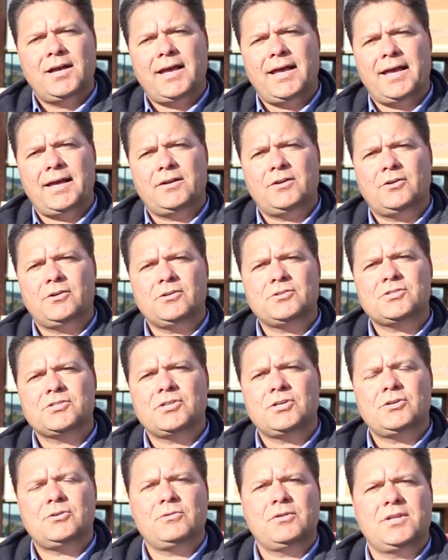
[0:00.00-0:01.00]
and
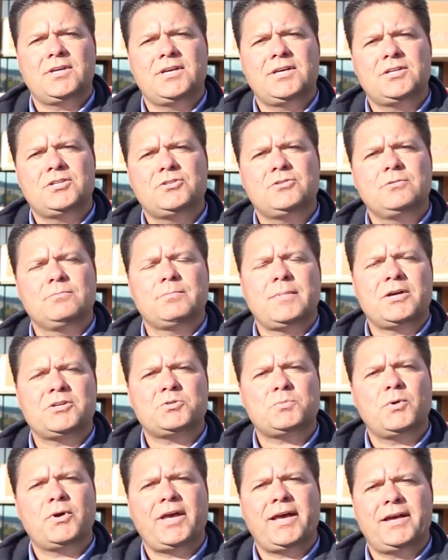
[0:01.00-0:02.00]
also the Mount
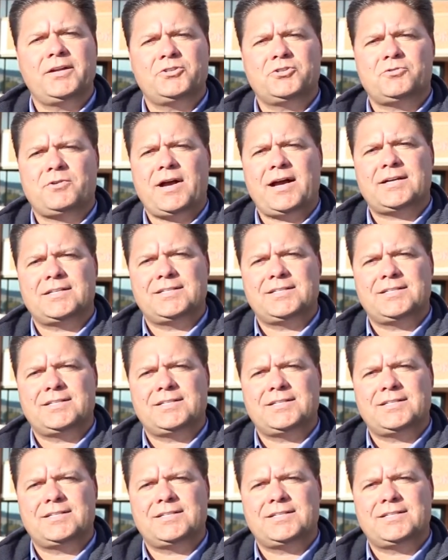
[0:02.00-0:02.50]
Spokane Track